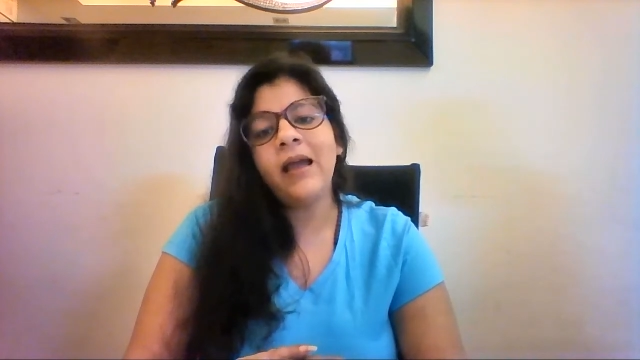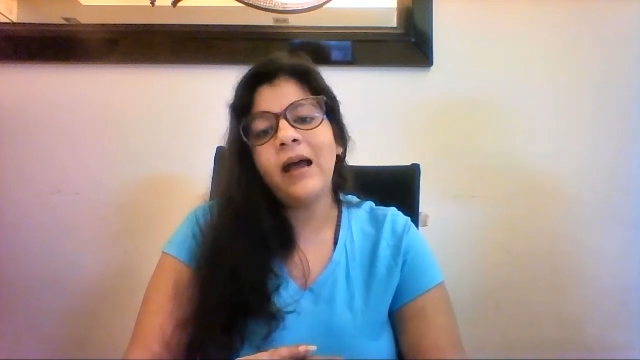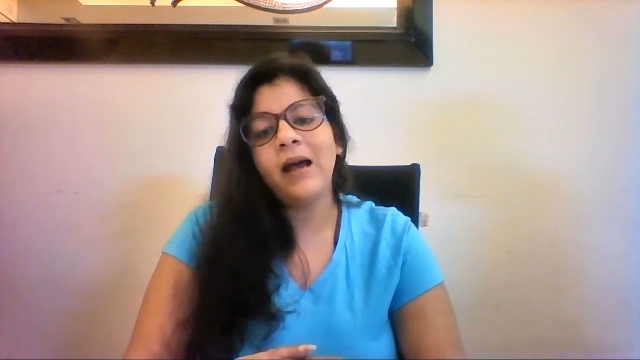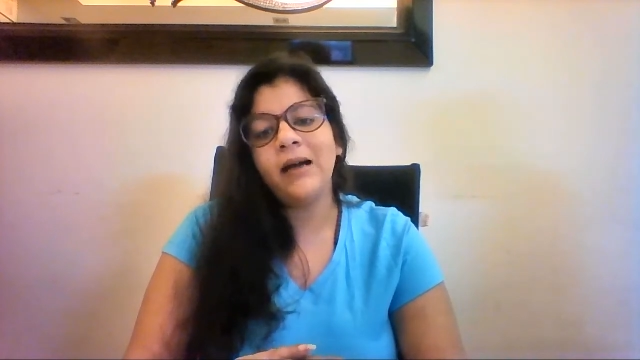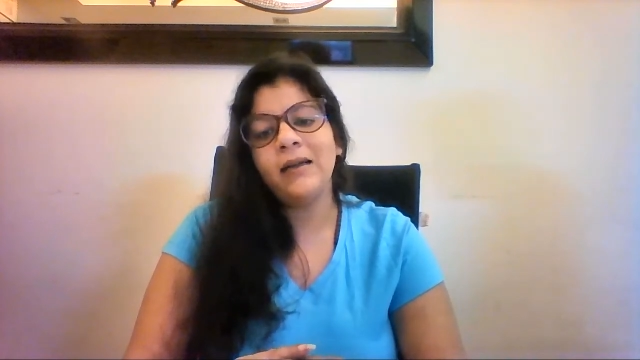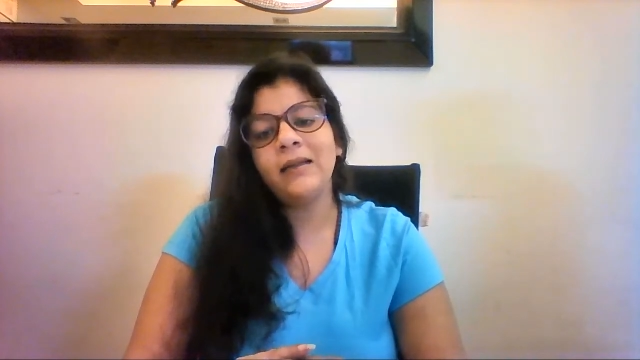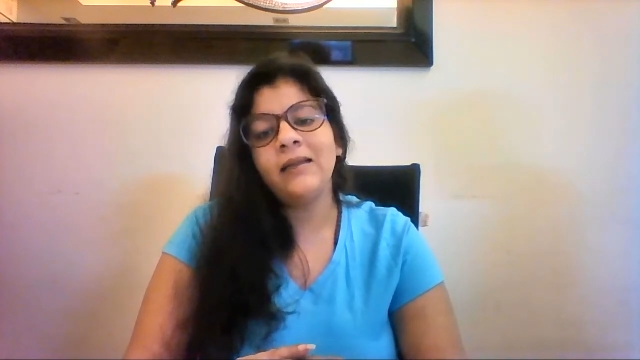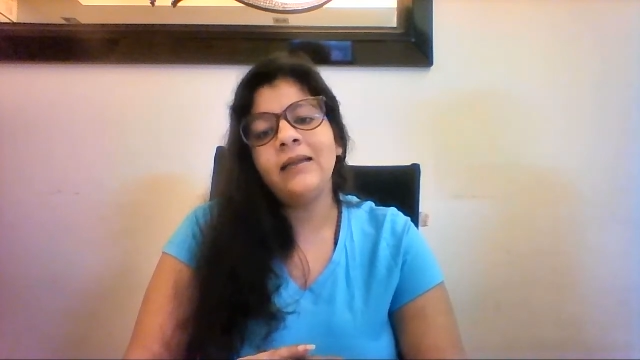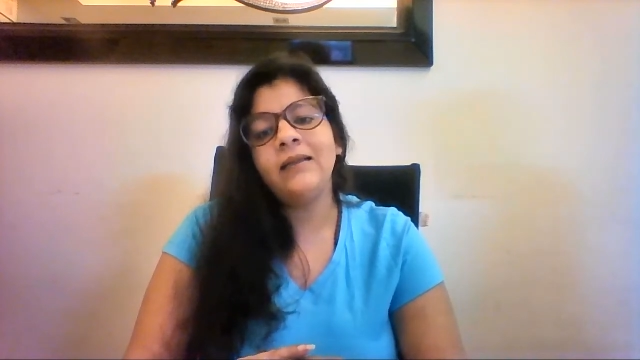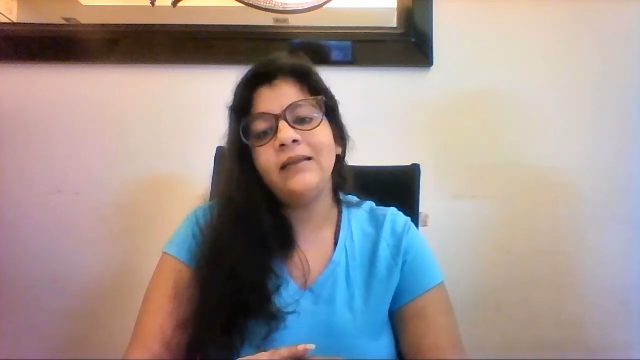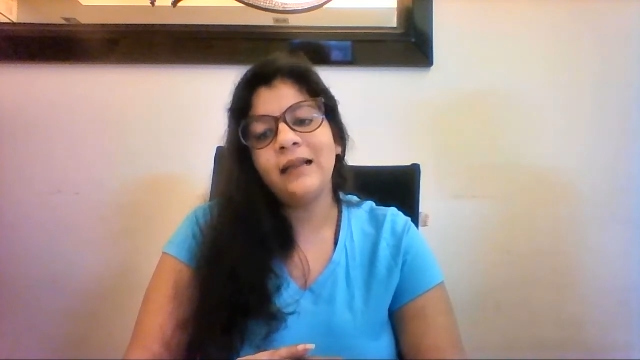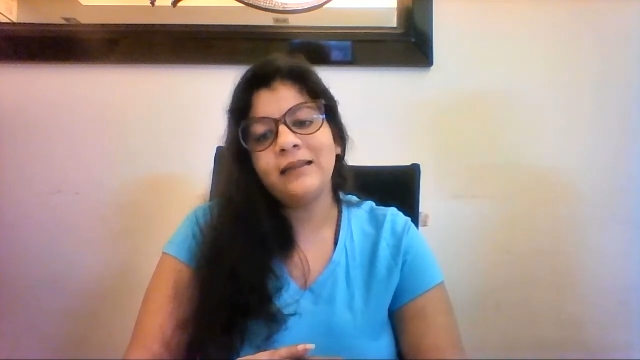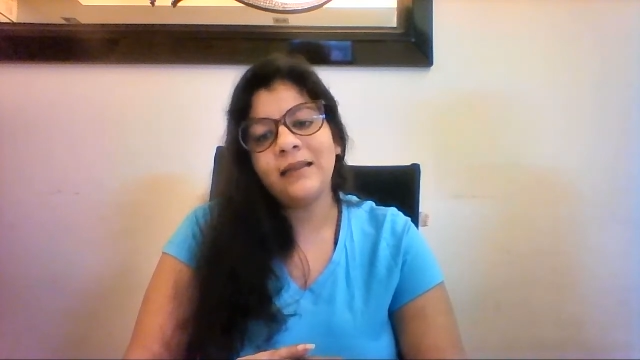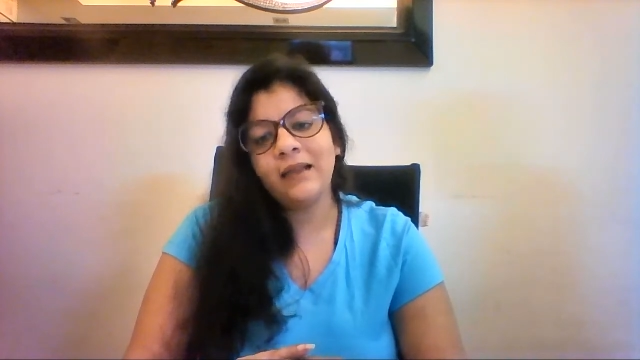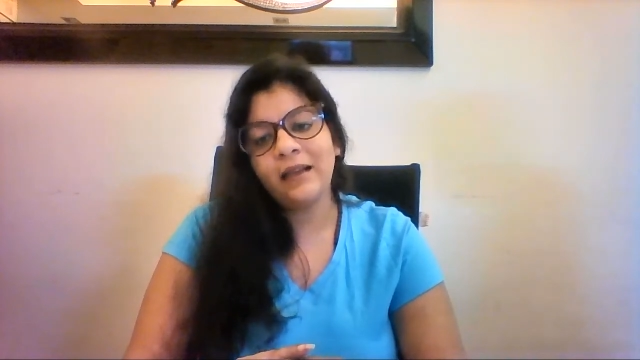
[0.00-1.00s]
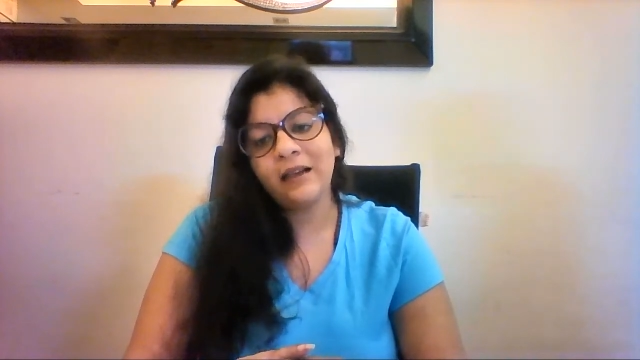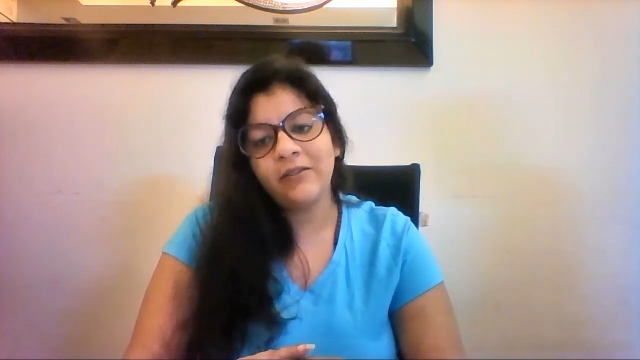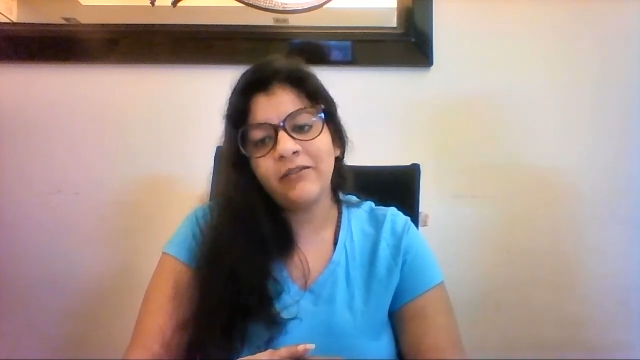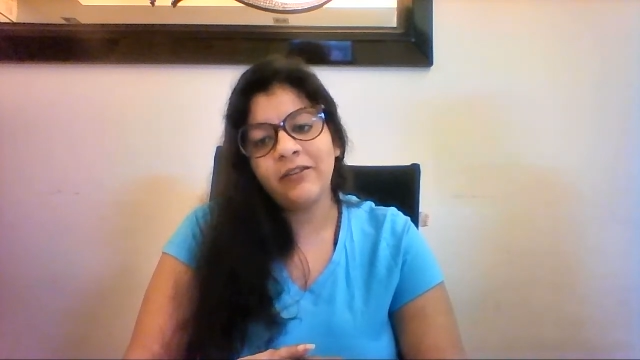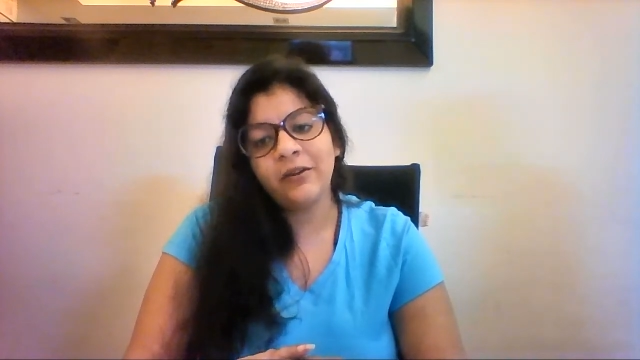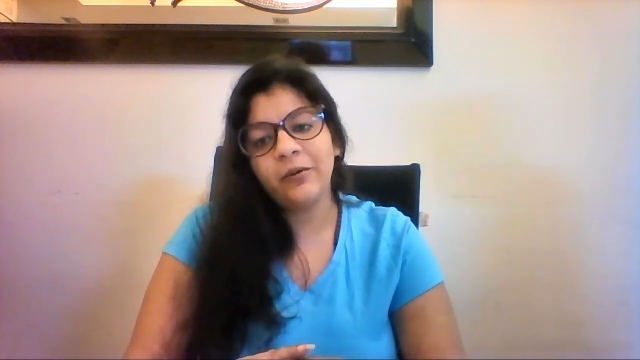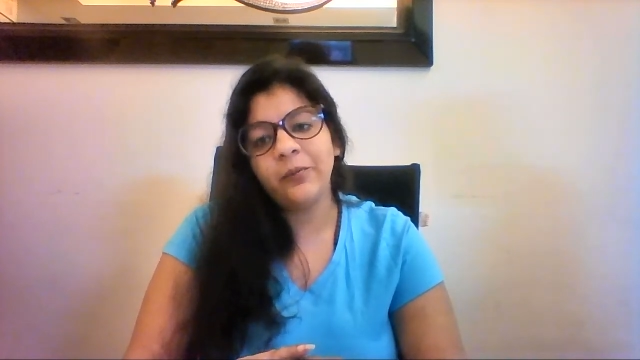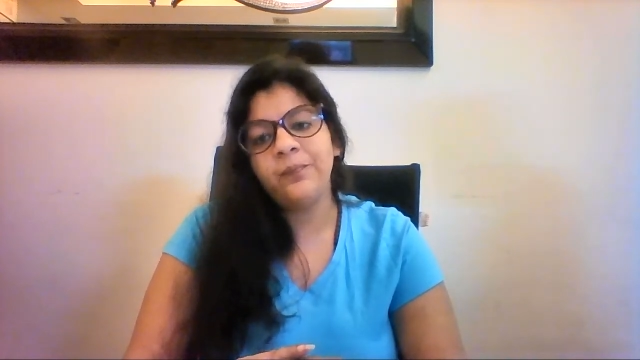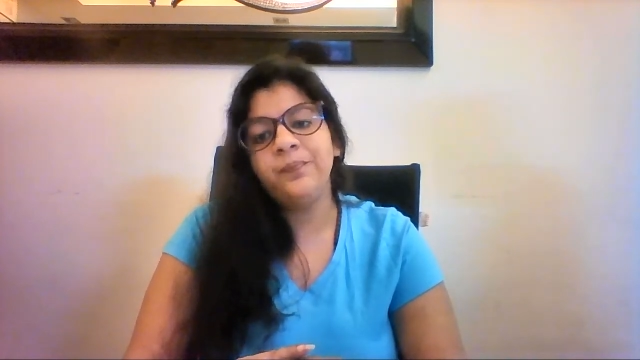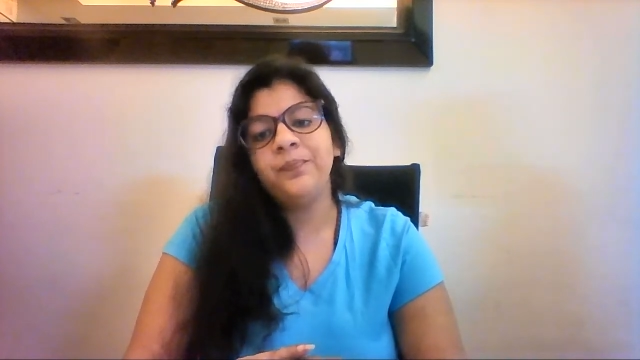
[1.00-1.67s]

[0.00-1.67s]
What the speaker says: heart that I love you.